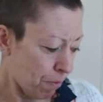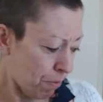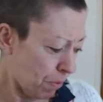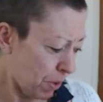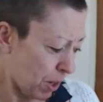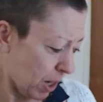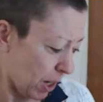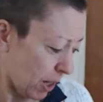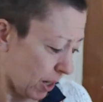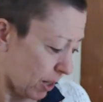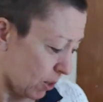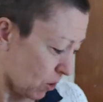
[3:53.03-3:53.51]

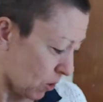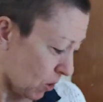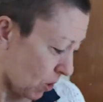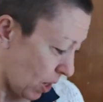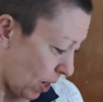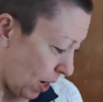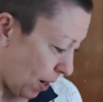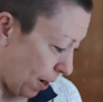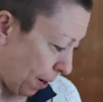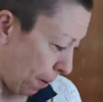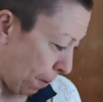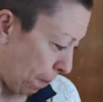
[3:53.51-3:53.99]
Right,
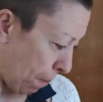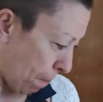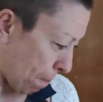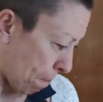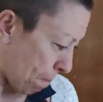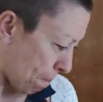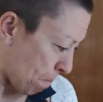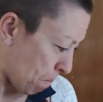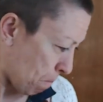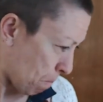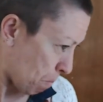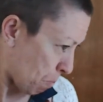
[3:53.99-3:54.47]
so,
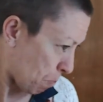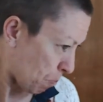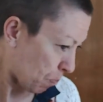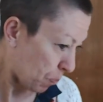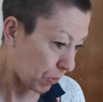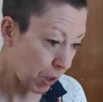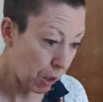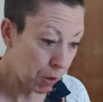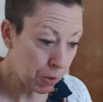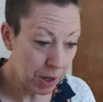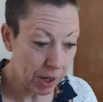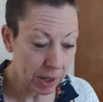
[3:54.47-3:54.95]

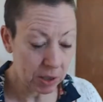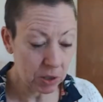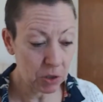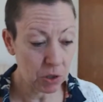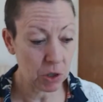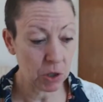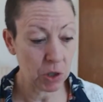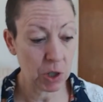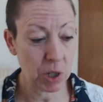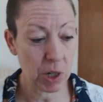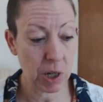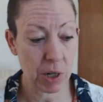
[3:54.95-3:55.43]
oh yeah, just
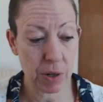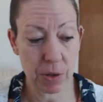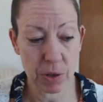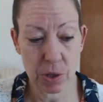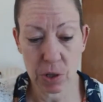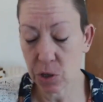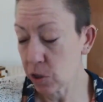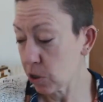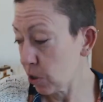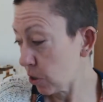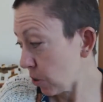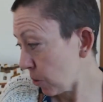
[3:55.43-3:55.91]
to show you the
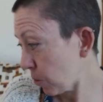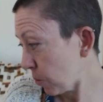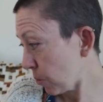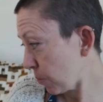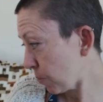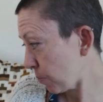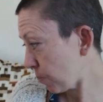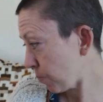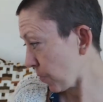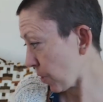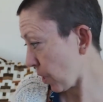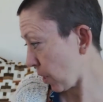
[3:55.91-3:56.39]
two,
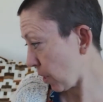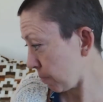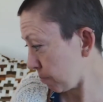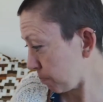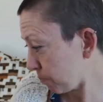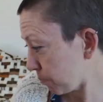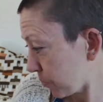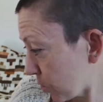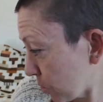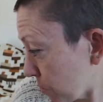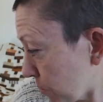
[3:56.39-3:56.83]
do you